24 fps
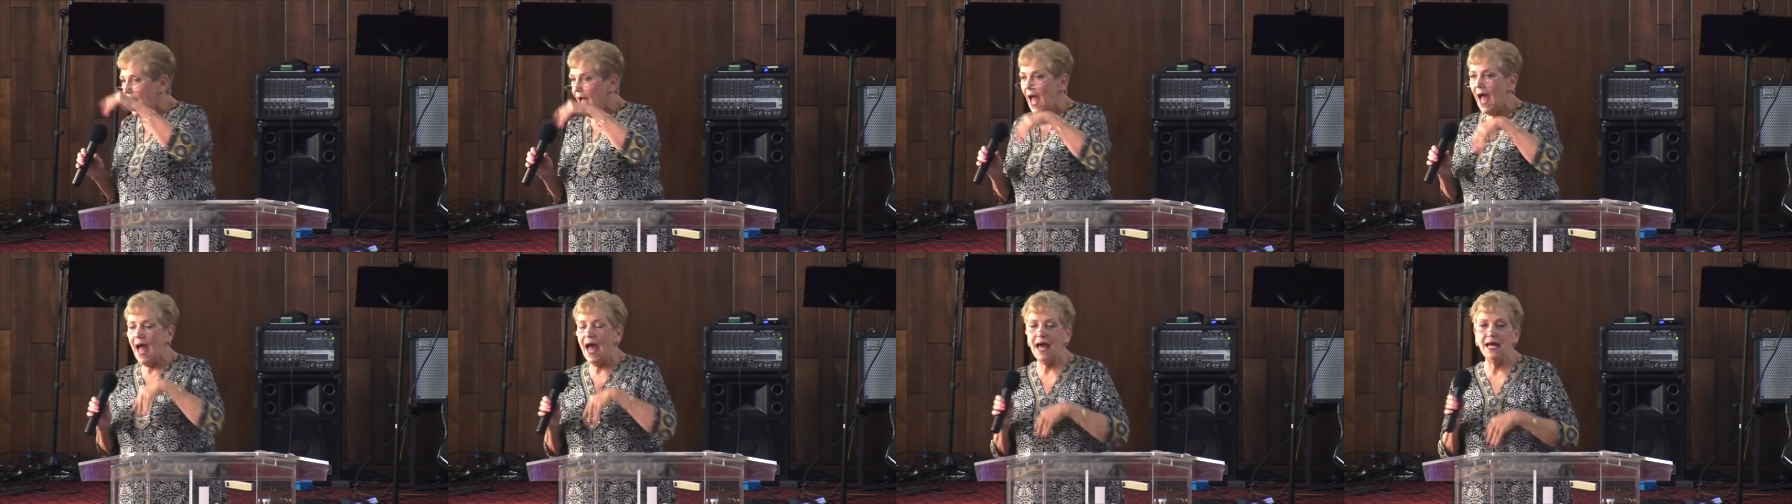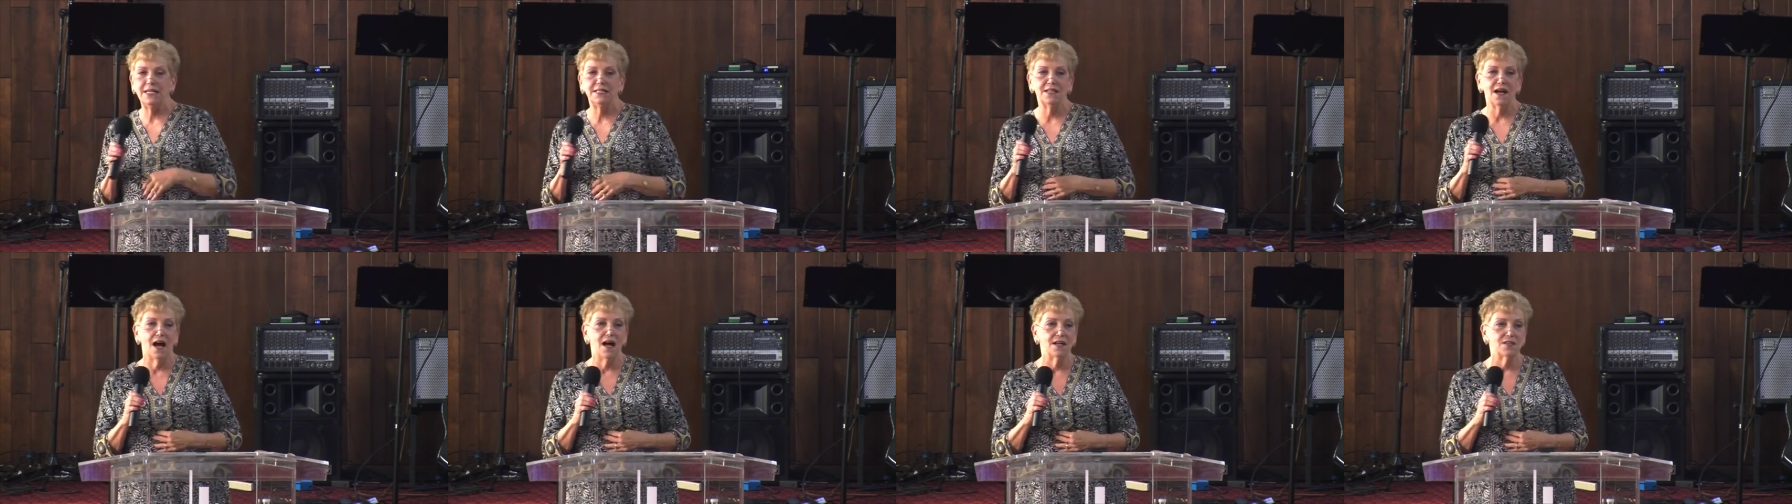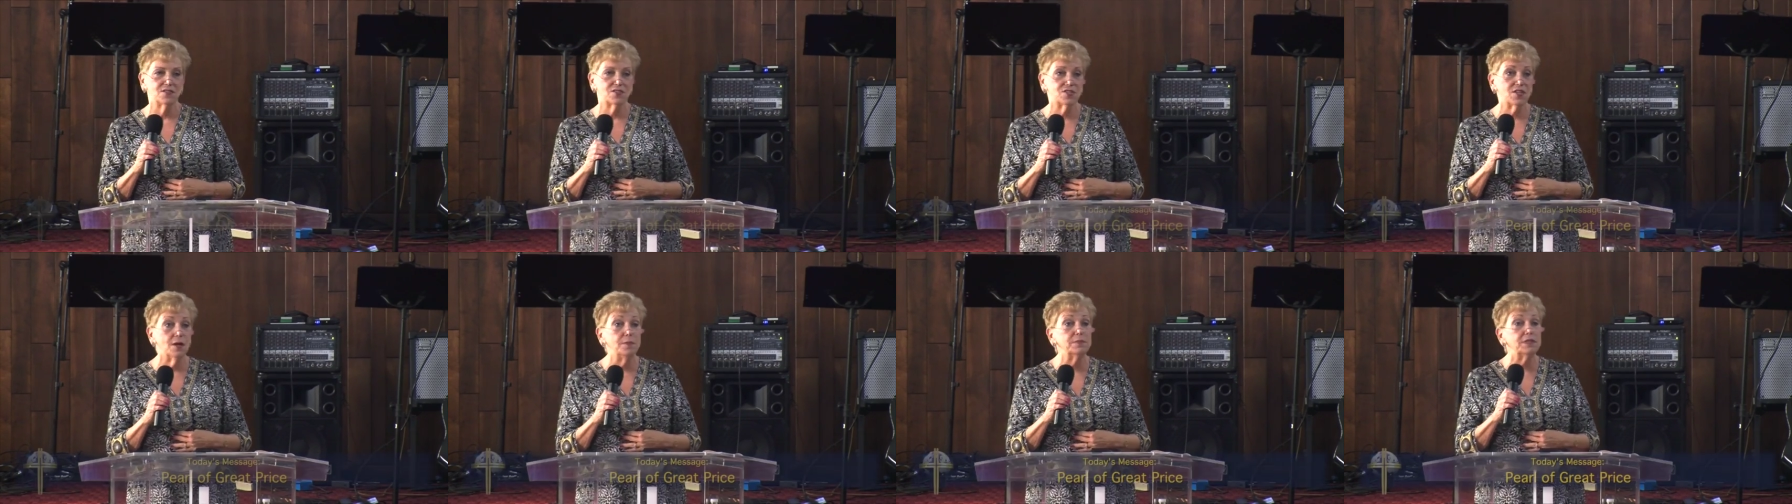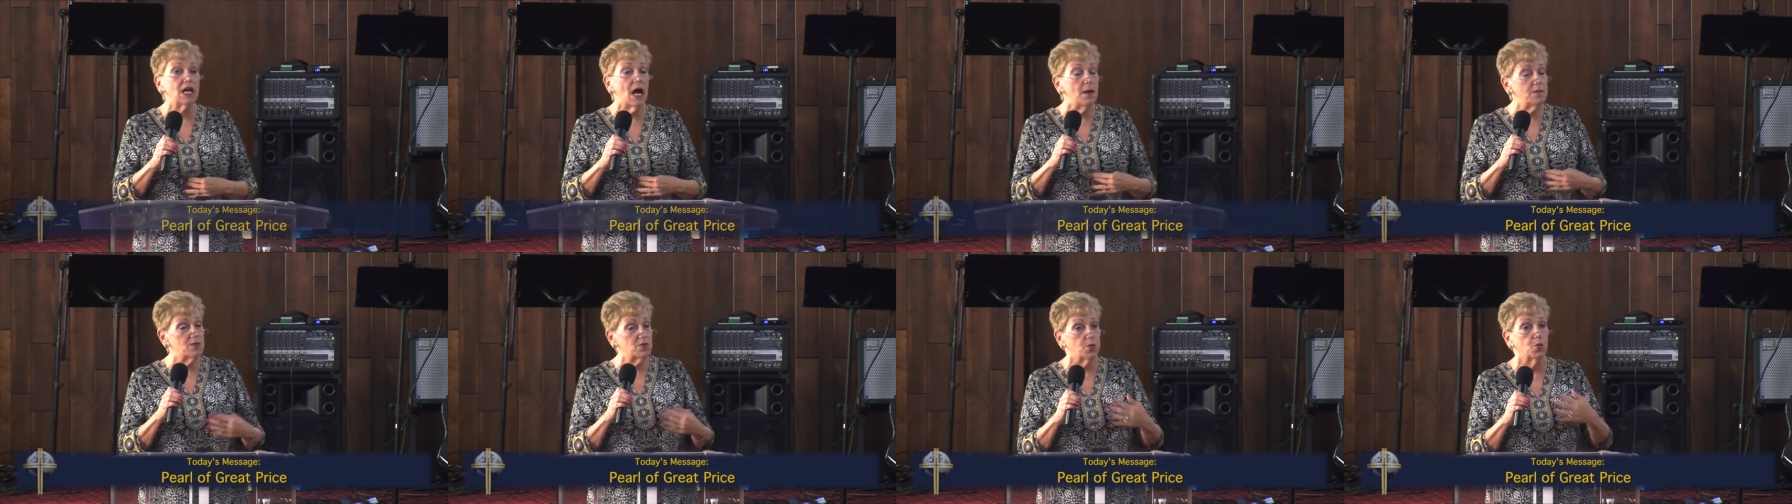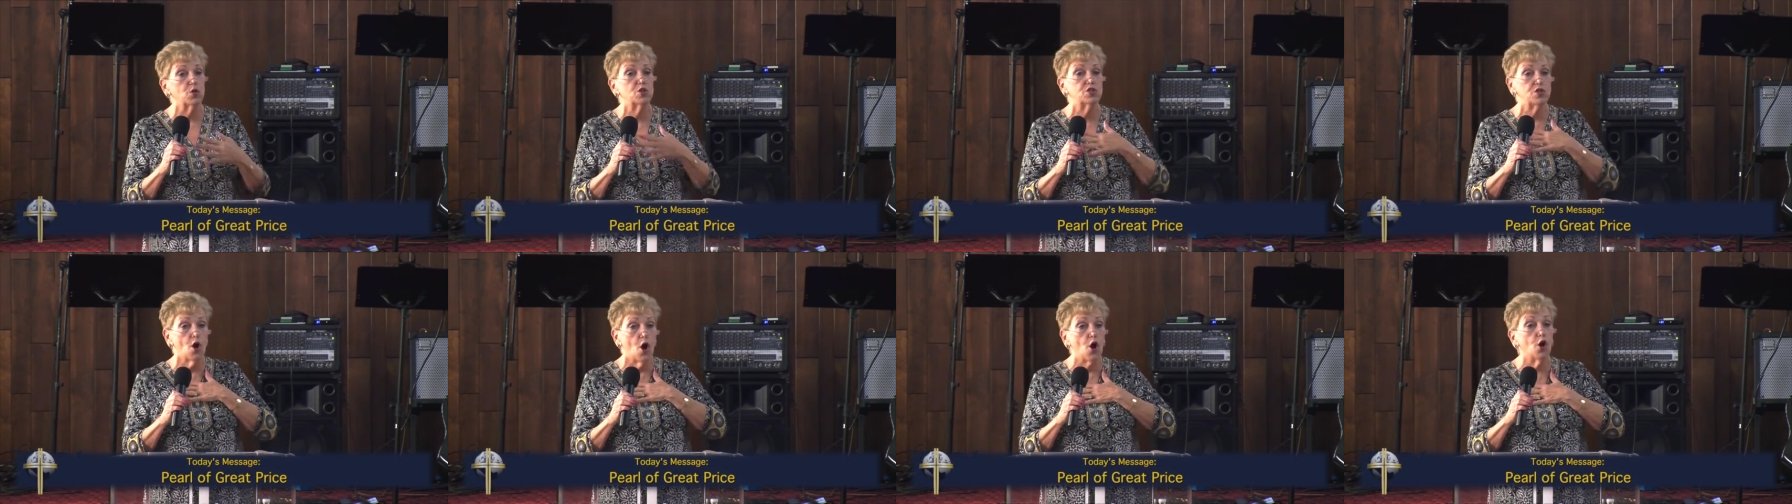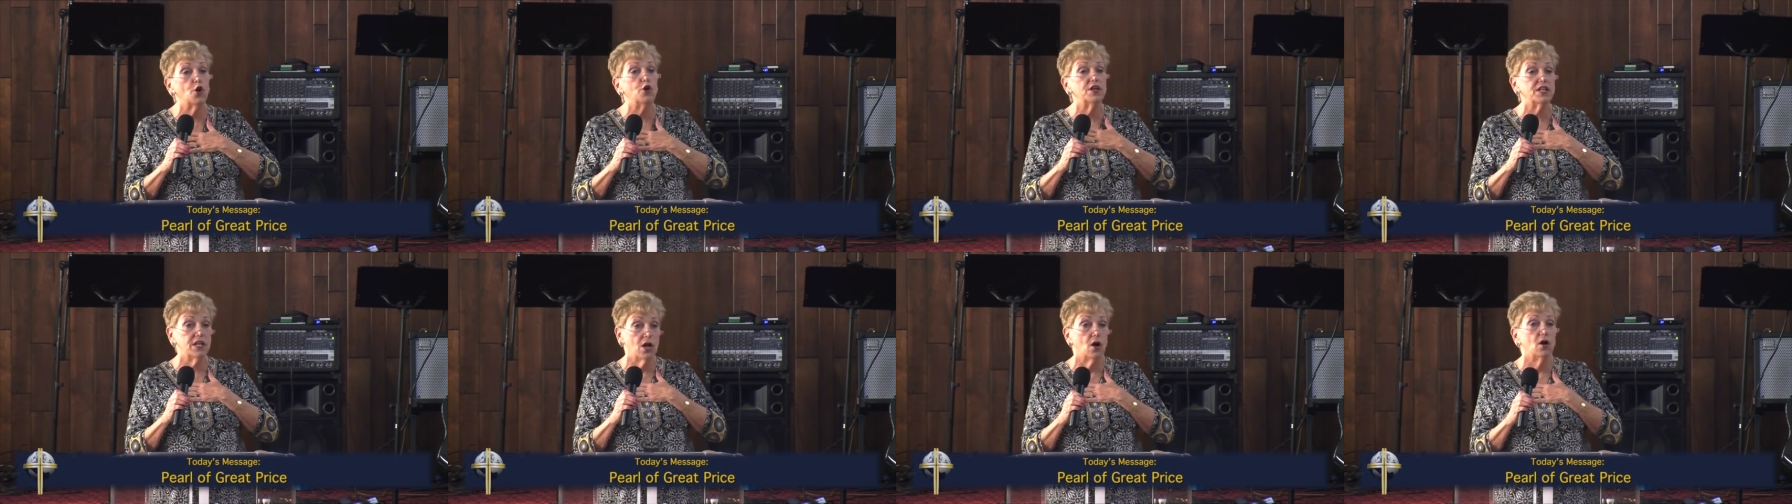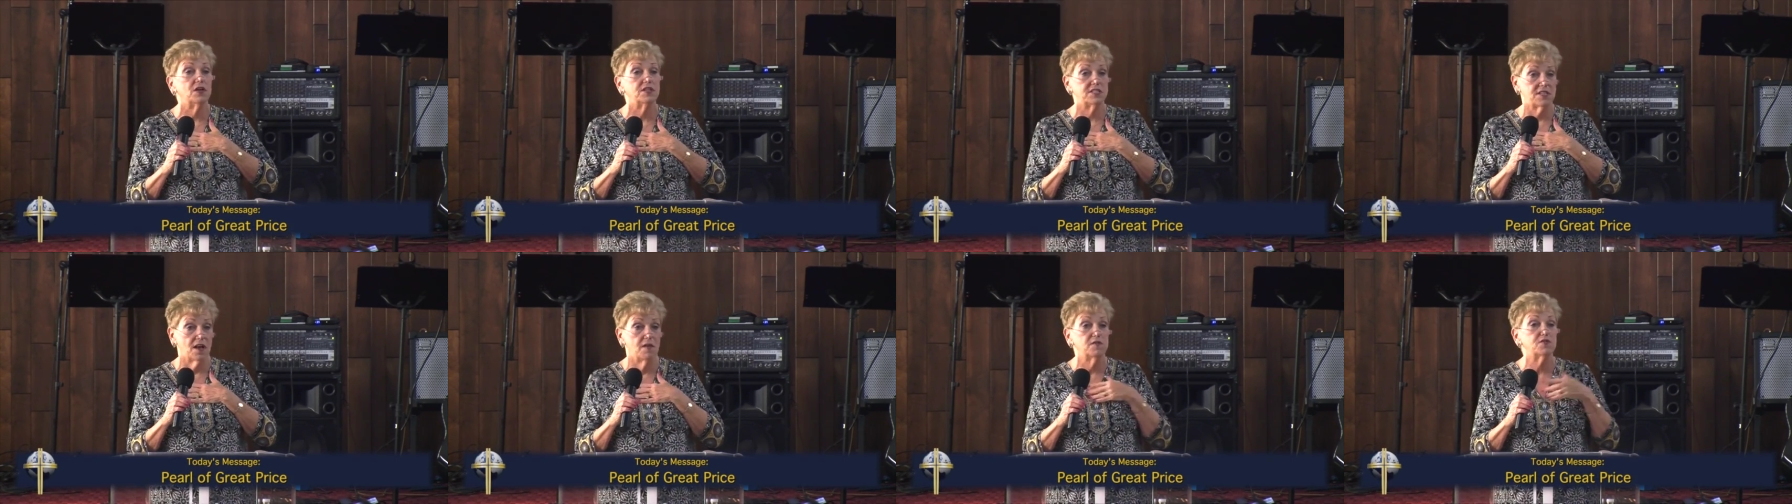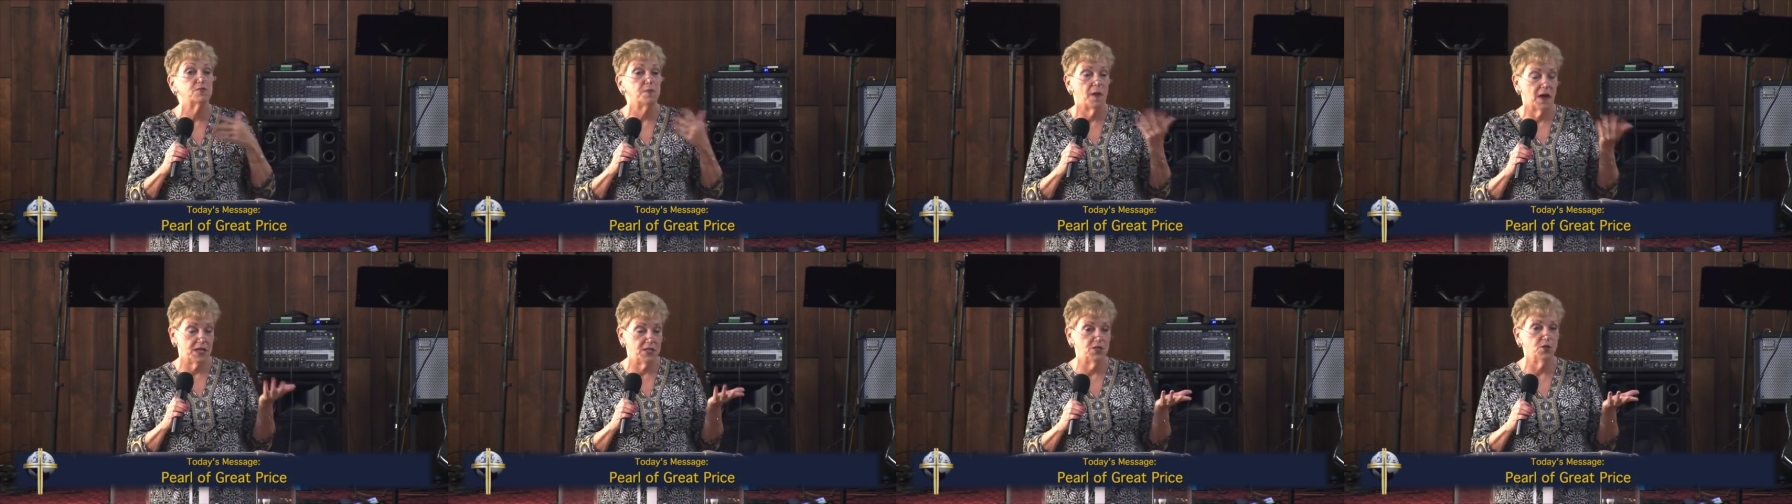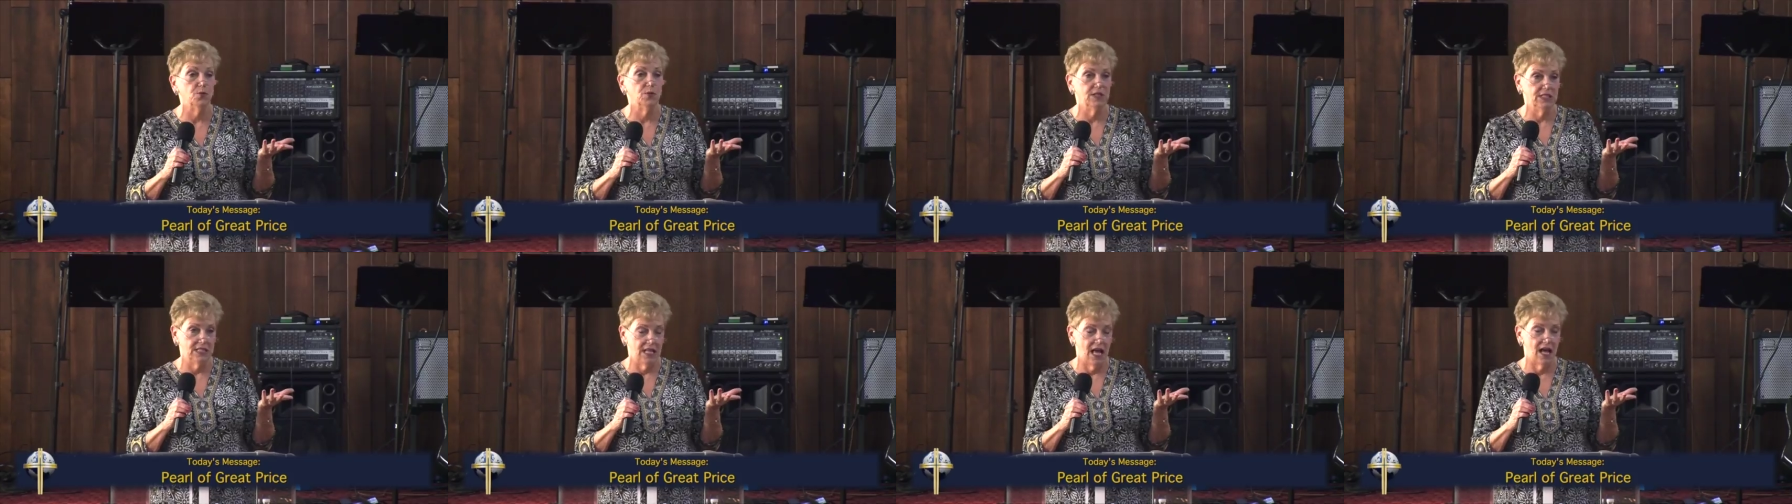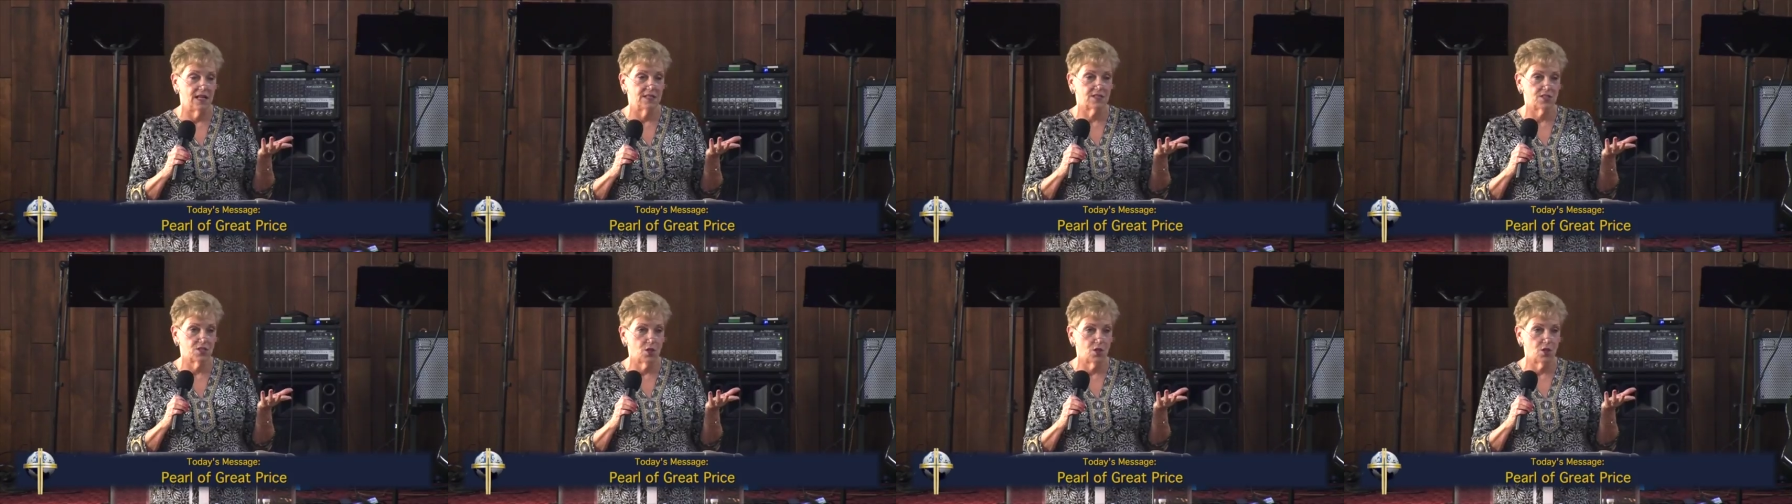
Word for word: And uh, sometimes we're hurting ourselves by doing that.